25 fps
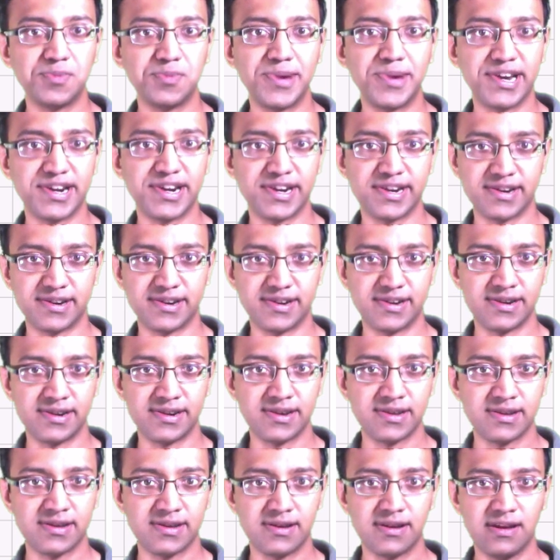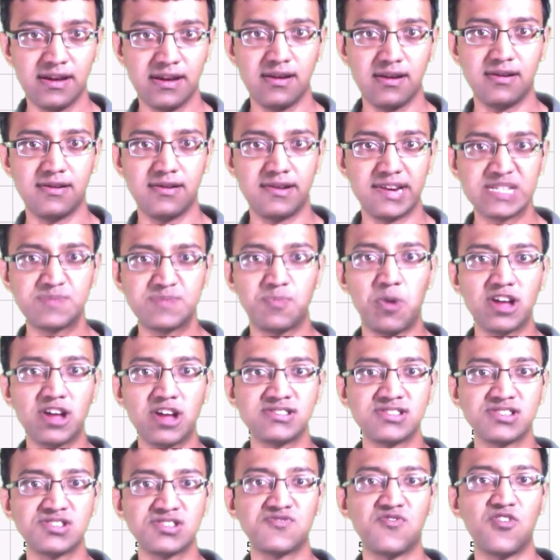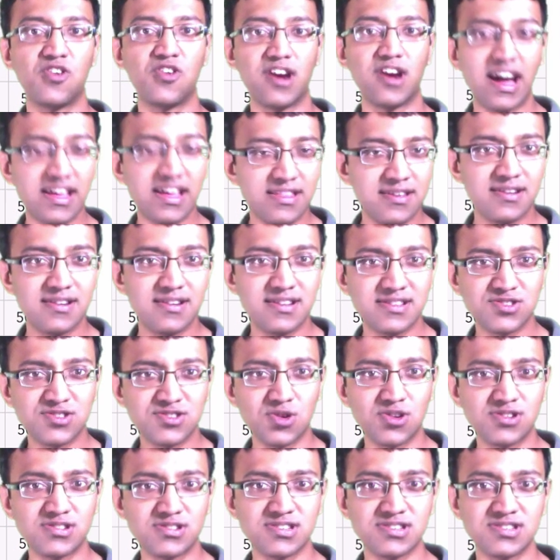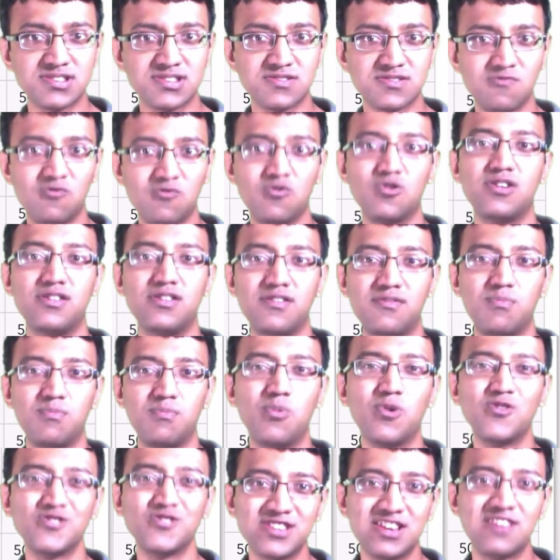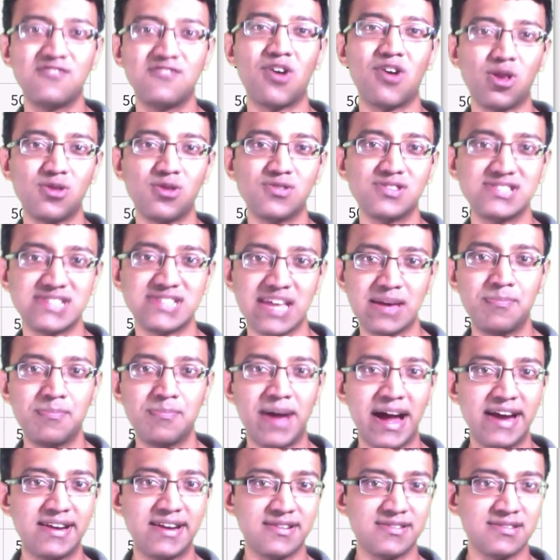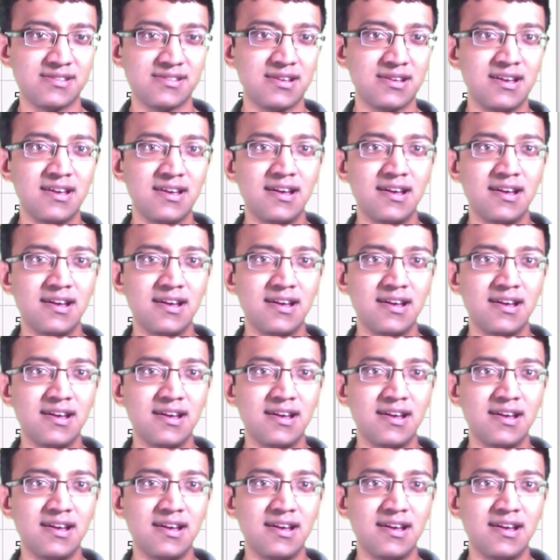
to be returned. Uh, responses for other resources would mostly follow the same pattern.